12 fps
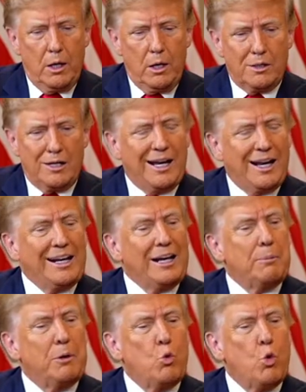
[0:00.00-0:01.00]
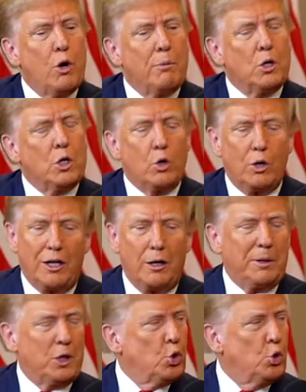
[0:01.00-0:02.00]
it's going to get a little bit warmer or a little
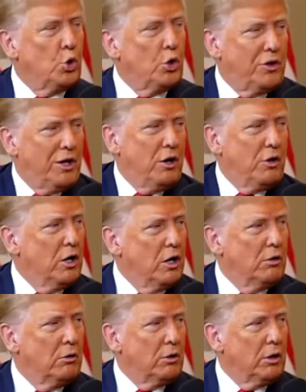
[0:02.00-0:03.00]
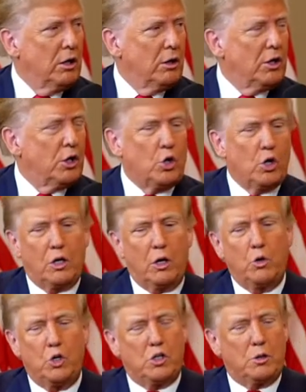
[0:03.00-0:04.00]
bit cooler. They don't know. It
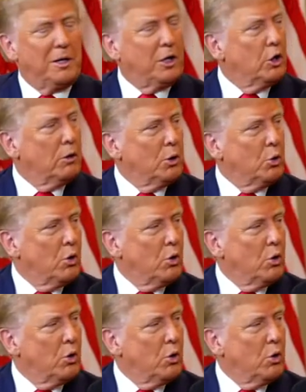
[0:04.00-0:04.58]
used to be global